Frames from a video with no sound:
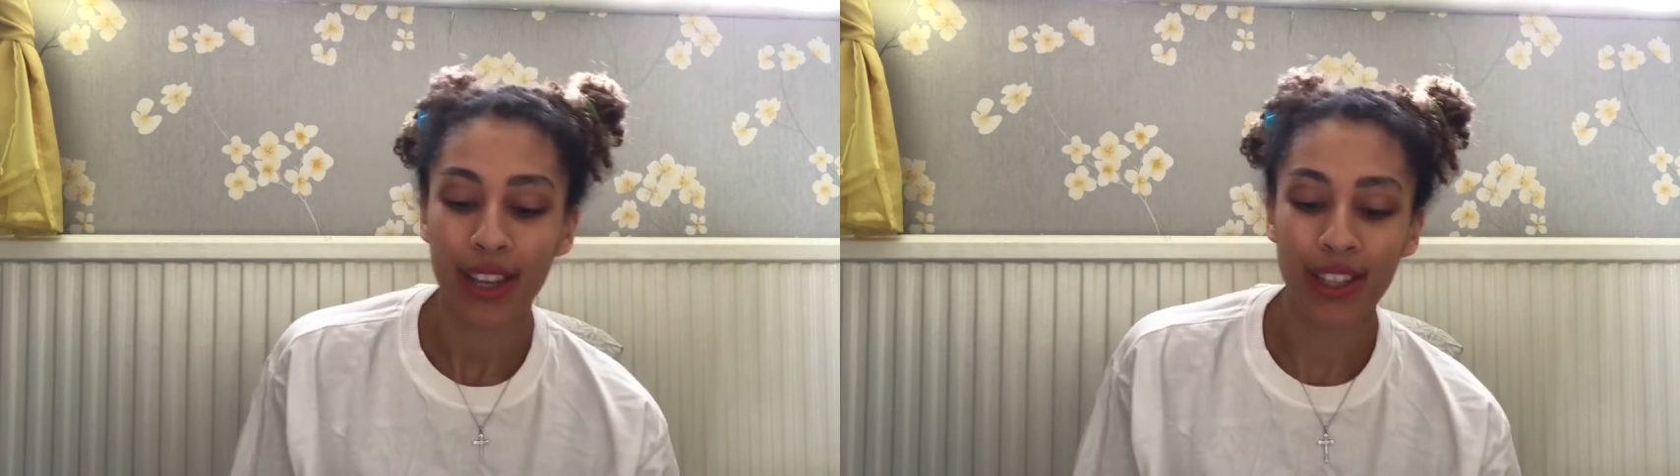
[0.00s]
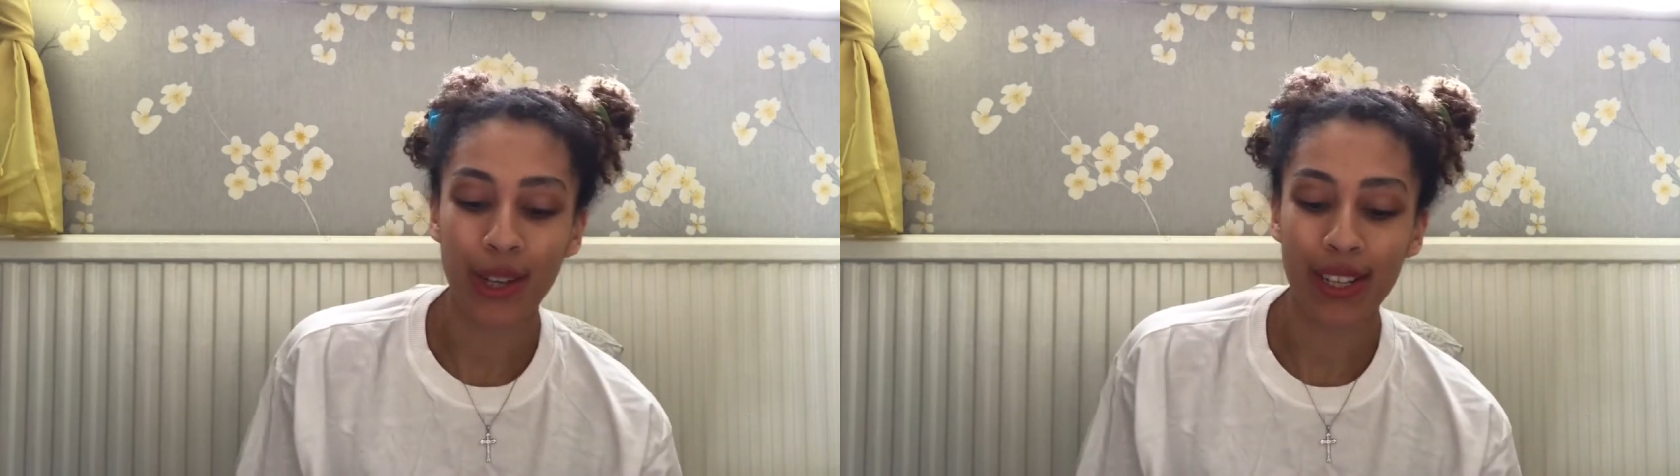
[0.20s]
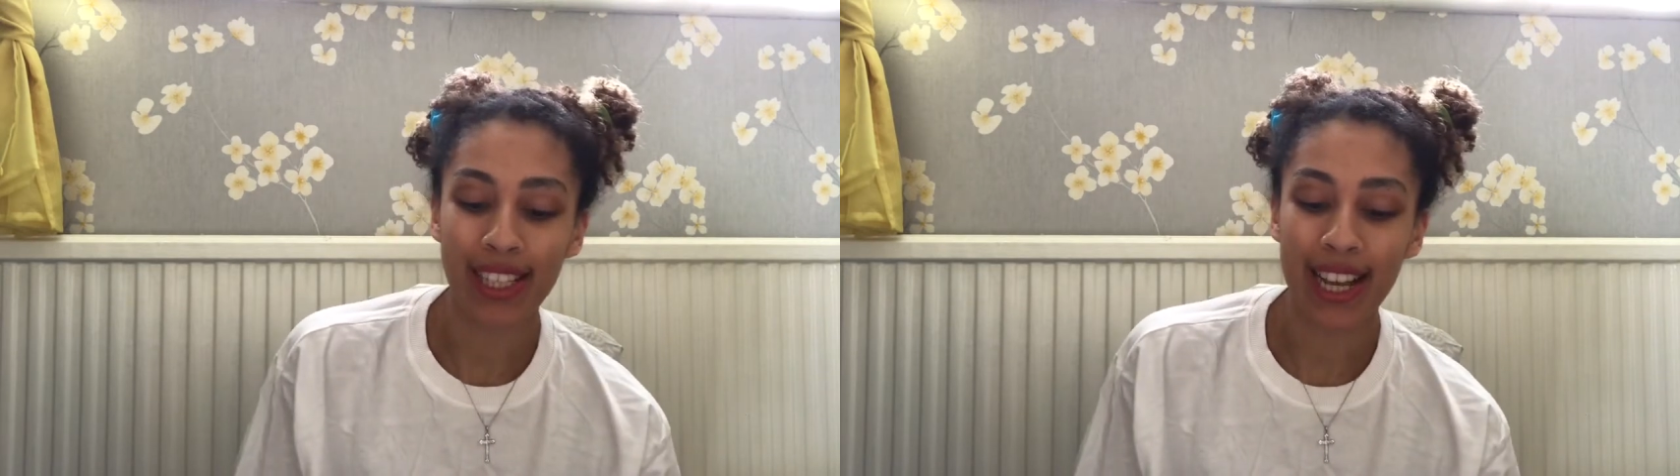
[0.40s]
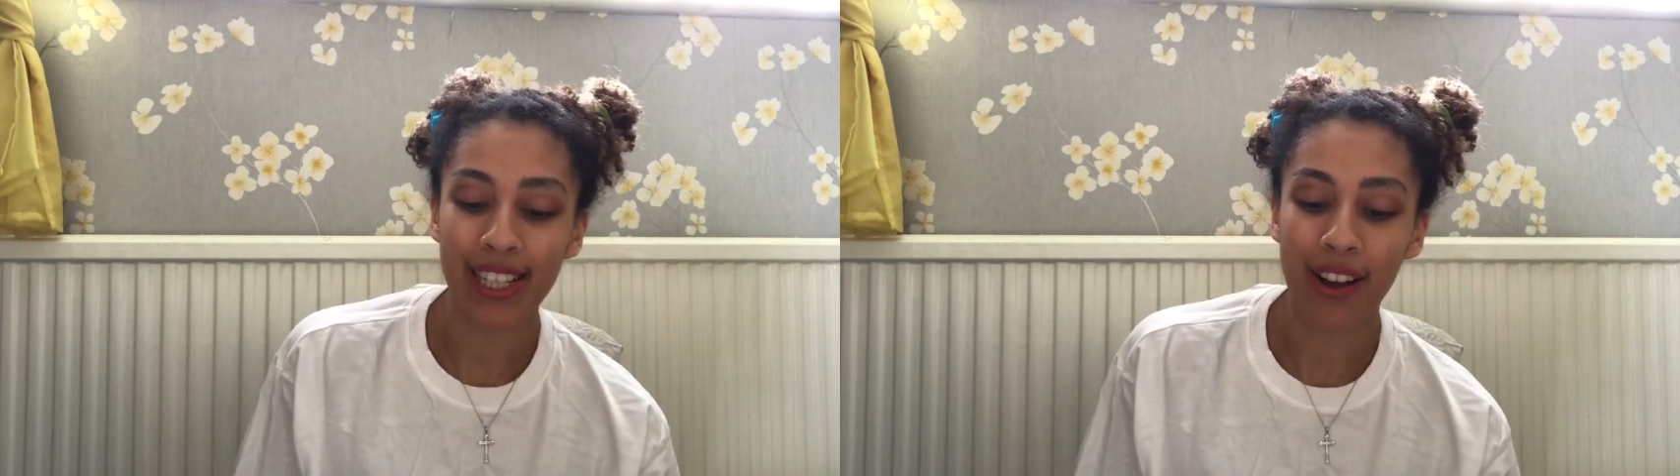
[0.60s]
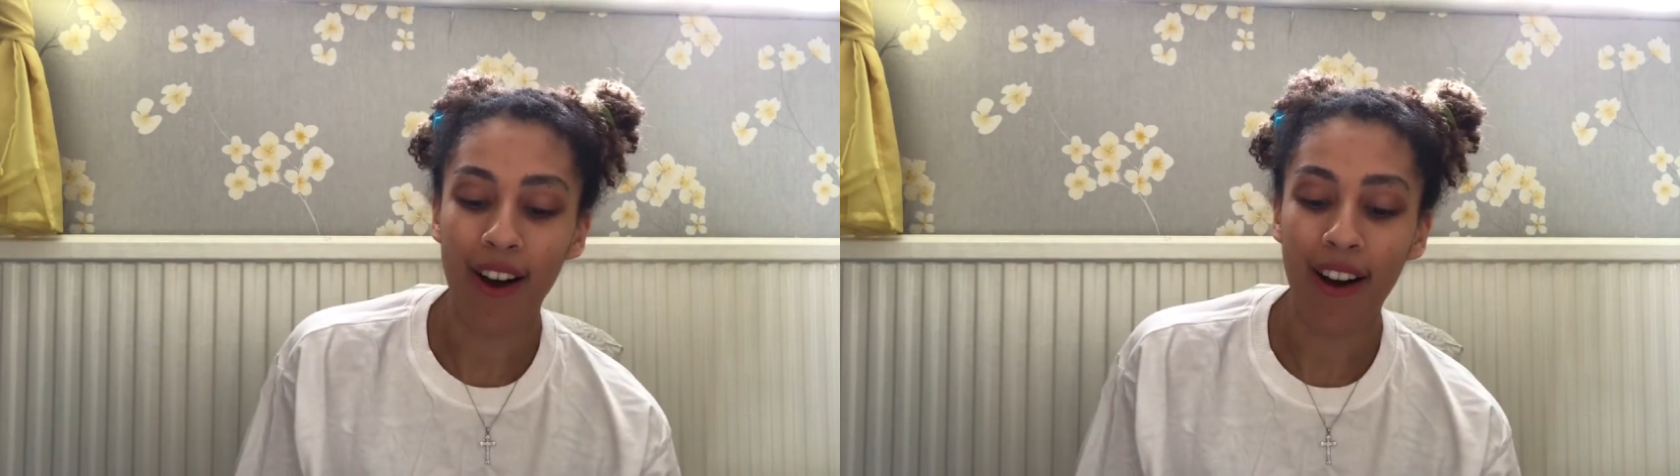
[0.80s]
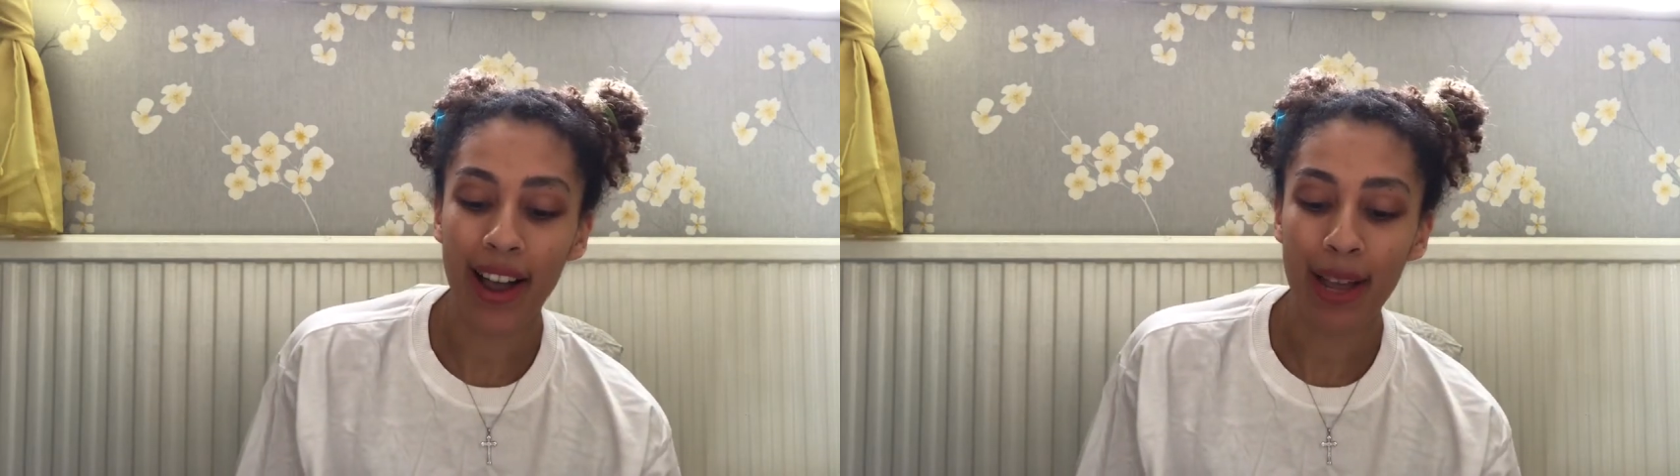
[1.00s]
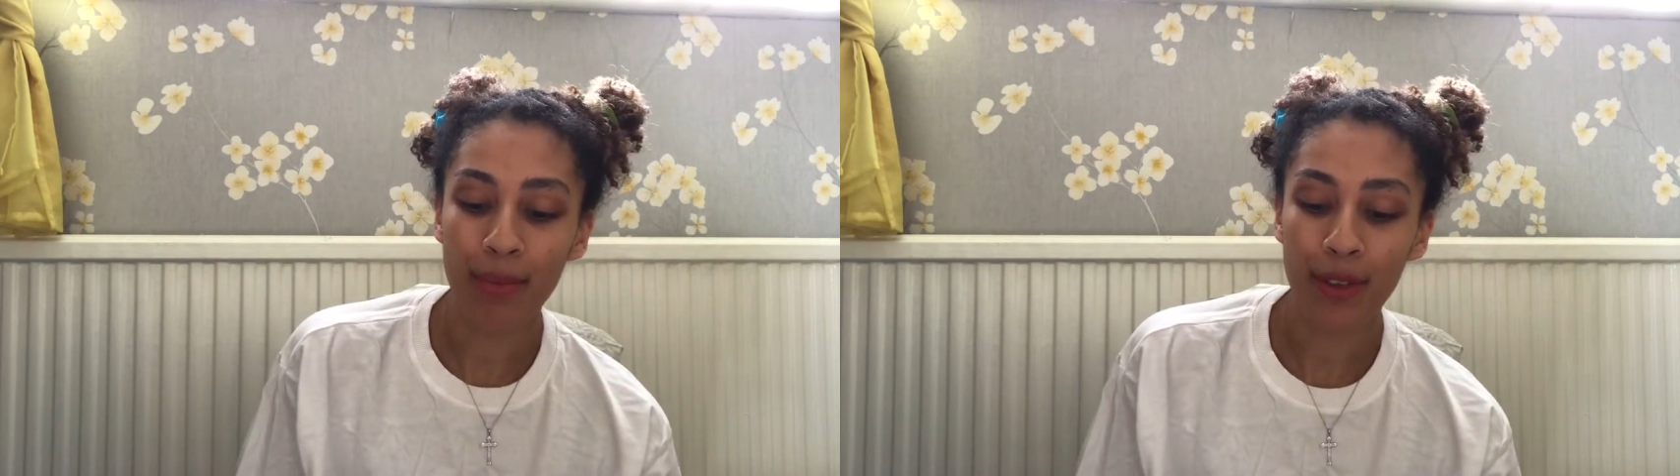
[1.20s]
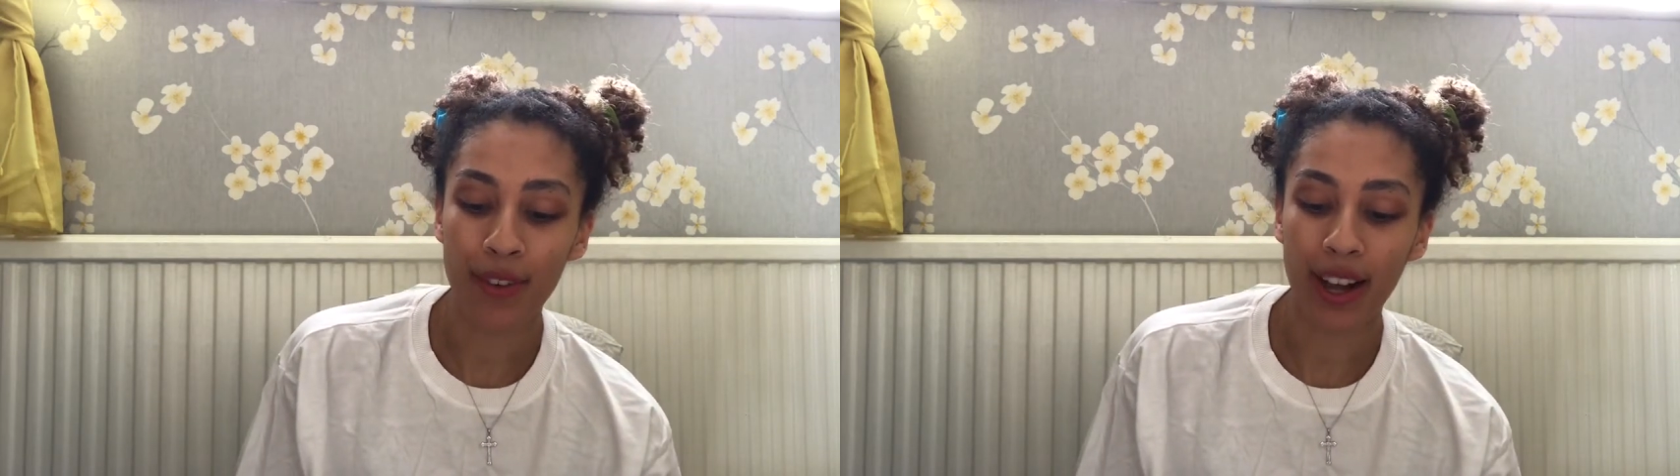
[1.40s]
So it says, I am
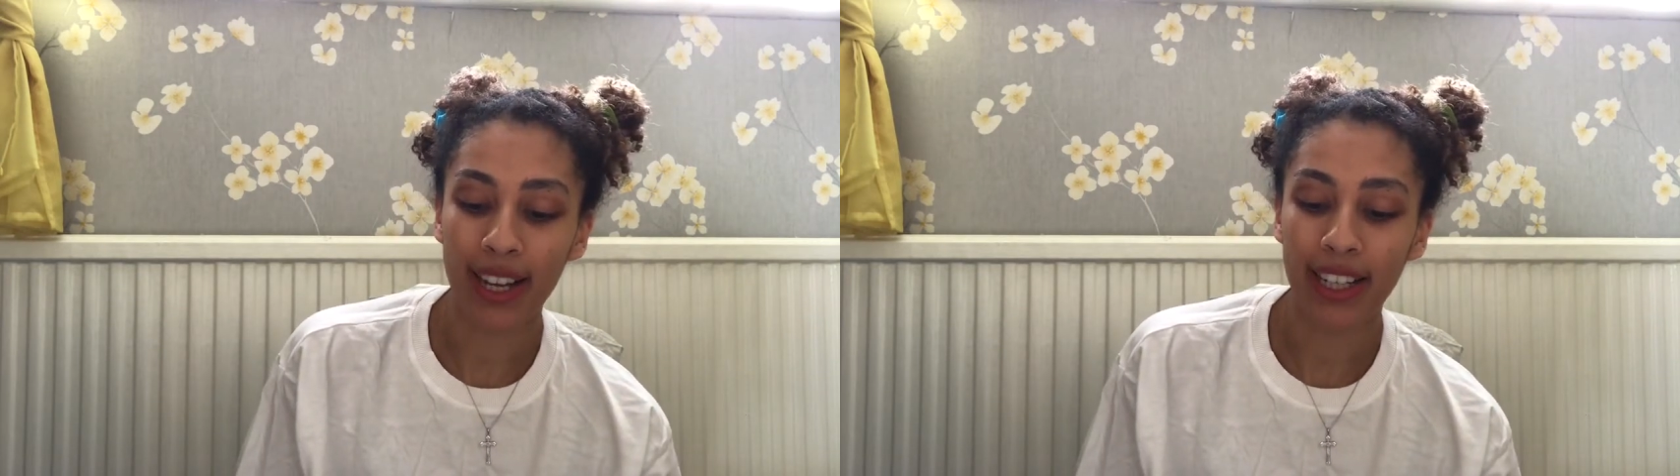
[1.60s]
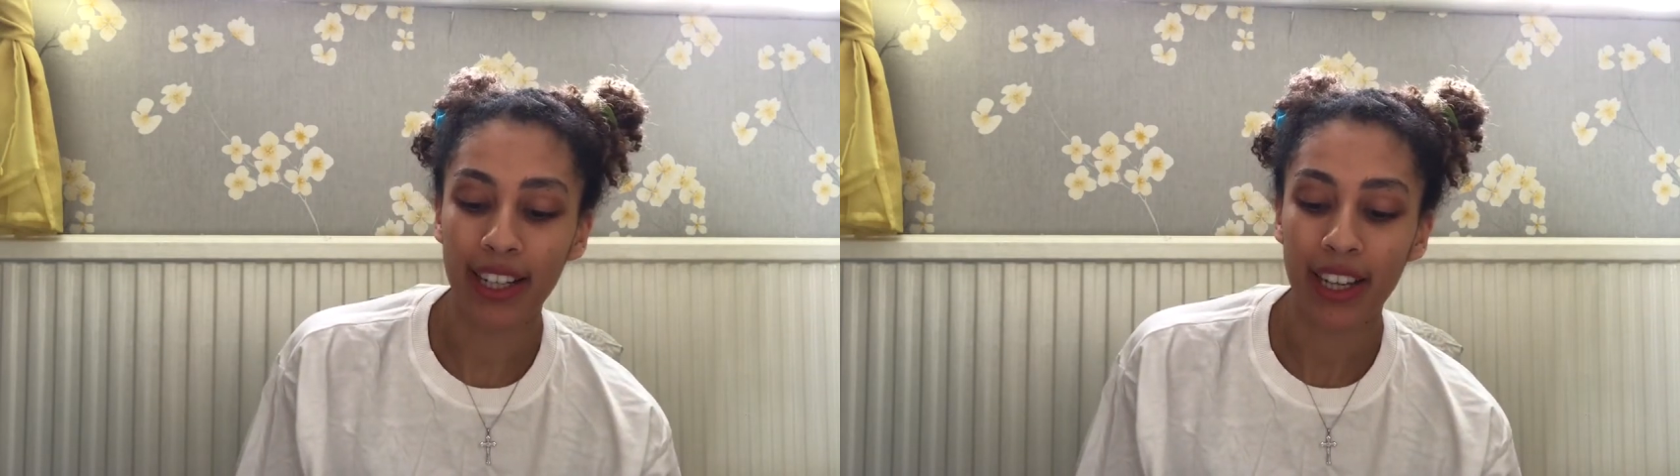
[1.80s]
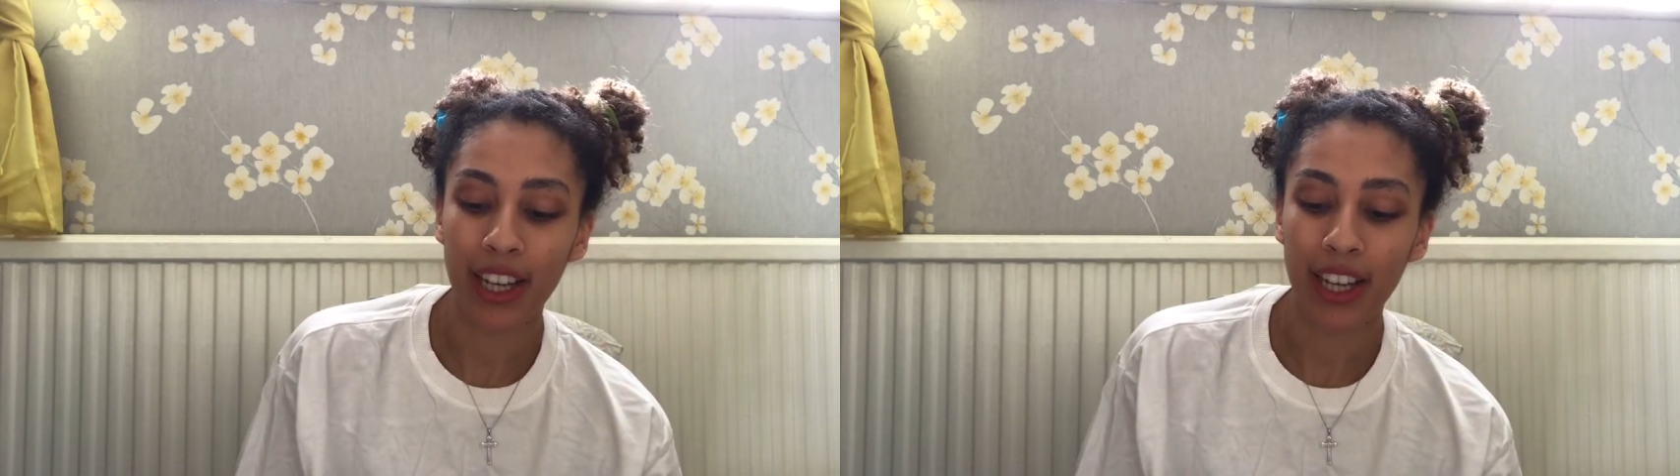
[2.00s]
the vine